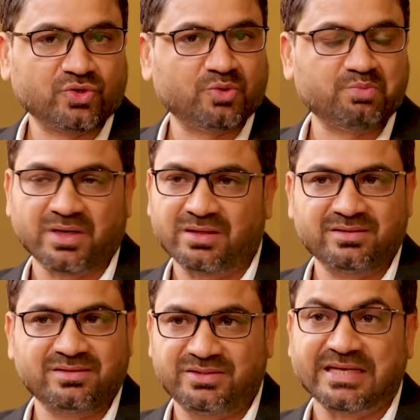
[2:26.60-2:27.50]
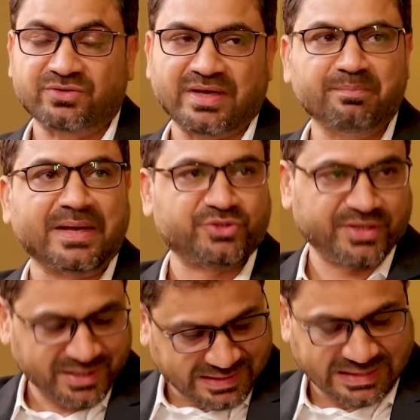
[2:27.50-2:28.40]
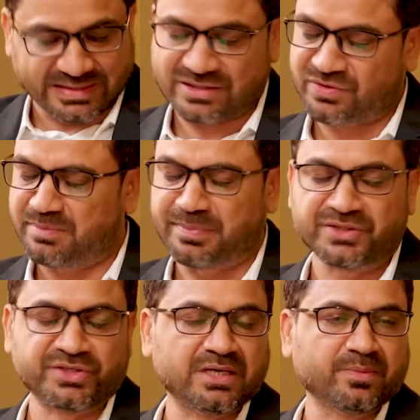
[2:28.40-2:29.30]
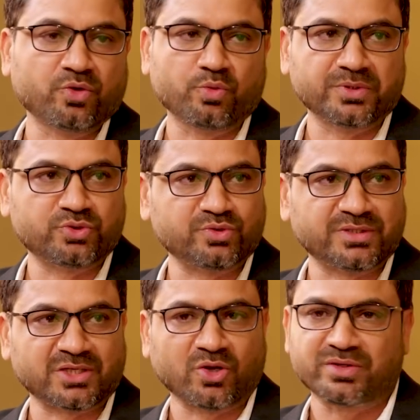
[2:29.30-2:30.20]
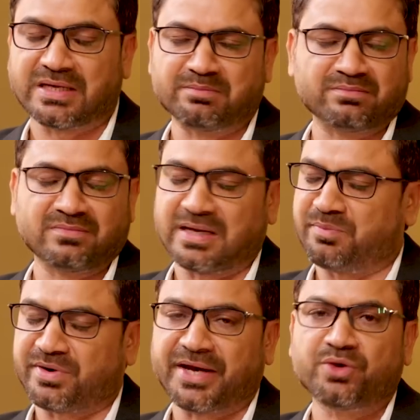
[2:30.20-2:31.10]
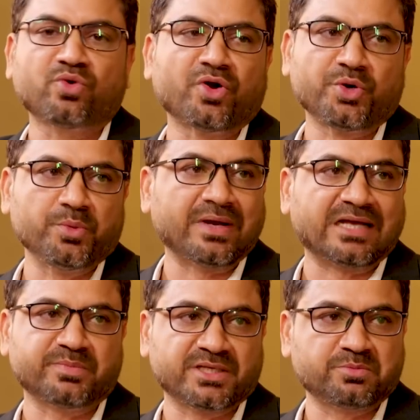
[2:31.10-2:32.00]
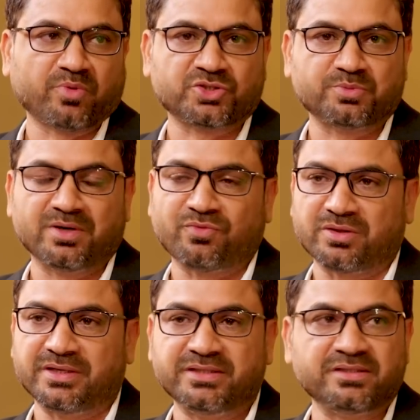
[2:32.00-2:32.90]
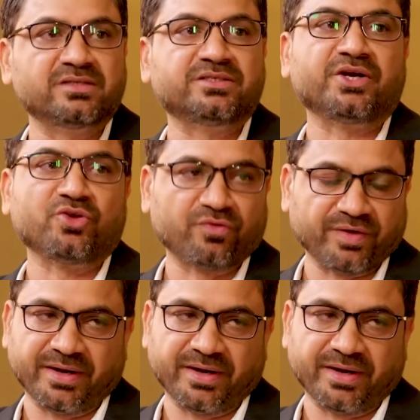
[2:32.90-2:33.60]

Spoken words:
So I think that's why I'm passionate. Attractive. Yeah, that's why I'm passionate about open source technology. I'm trying to contribute as much as possible for the digital journey of